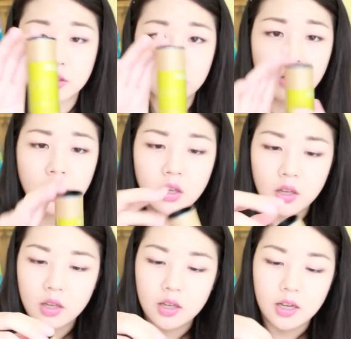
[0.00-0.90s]
So
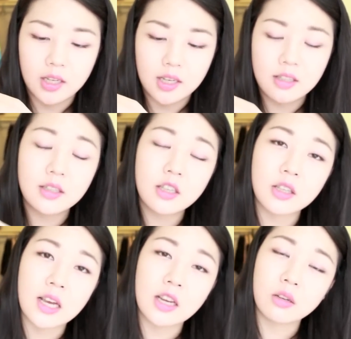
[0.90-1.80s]
I guess it is
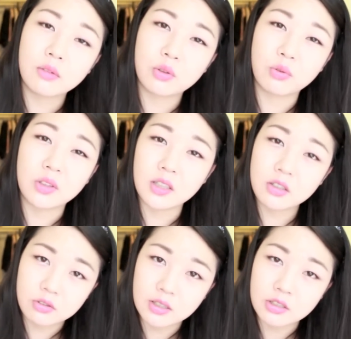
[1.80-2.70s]
kind of to
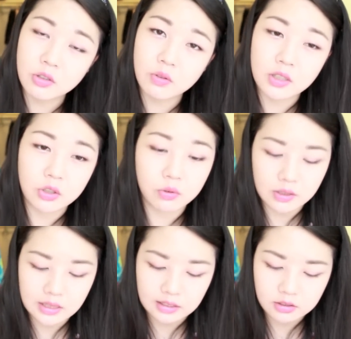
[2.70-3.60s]
de-stress you and to
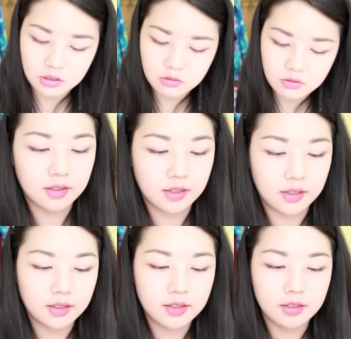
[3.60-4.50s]
relax you.
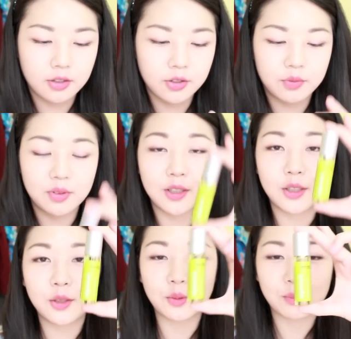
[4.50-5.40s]
These, oh, it's really
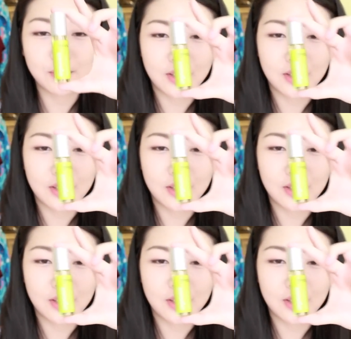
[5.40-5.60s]
cute.